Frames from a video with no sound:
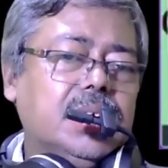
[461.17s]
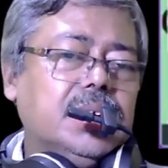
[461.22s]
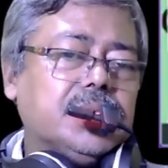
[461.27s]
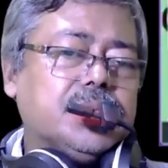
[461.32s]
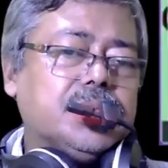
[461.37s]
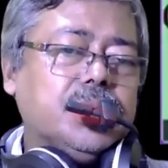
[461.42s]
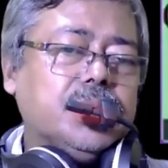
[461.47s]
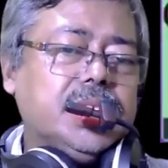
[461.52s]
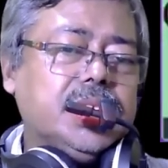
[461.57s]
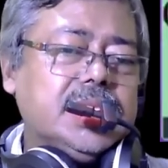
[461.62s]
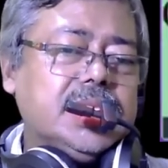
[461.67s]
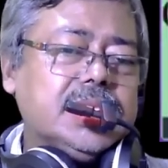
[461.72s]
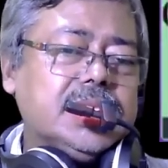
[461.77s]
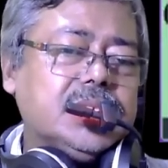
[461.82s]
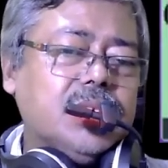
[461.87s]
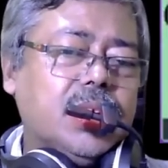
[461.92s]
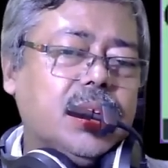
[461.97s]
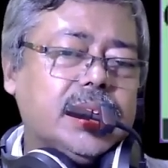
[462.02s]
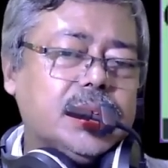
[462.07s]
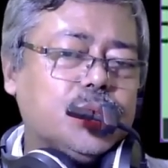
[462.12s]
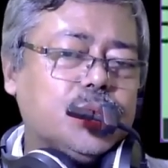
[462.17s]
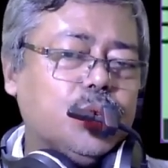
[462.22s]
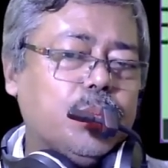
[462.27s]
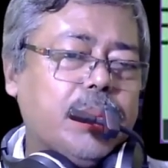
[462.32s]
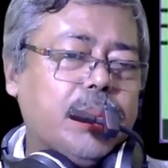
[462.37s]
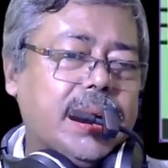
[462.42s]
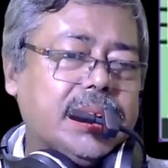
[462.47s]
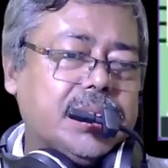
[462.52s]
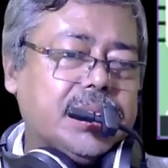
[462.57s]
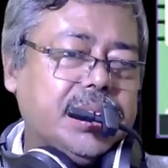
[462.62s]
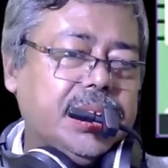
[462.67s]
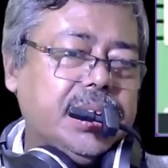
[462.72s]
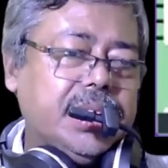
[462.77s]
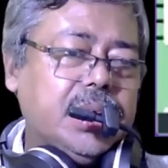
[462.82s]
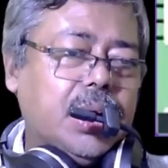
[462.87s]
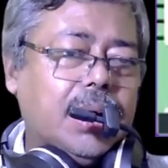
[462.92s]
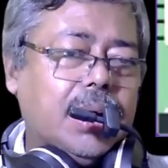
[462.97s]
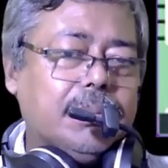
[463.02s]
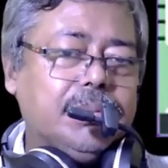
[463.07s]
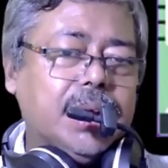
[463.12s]
So this is not a super
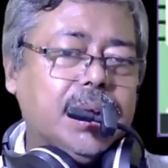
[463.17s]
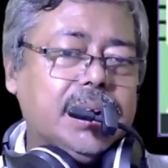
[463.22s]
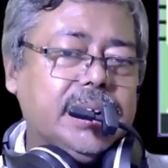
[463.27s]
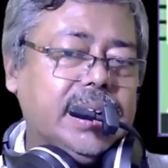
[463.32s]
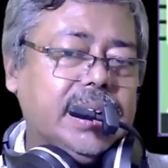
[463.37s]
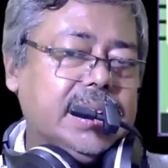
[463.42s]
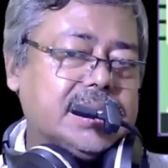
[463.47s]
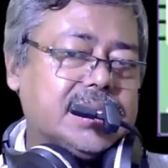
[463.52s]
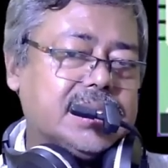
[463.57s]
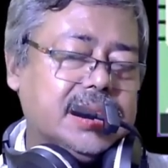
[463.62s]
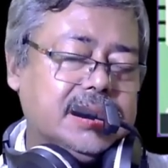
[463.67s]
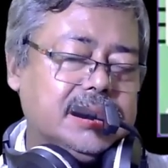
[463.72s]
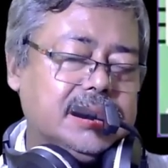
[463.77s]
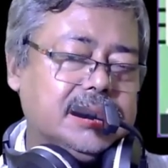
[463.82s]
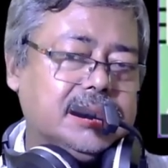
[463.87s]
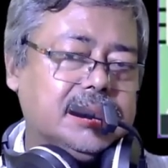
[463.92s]
key of the relation.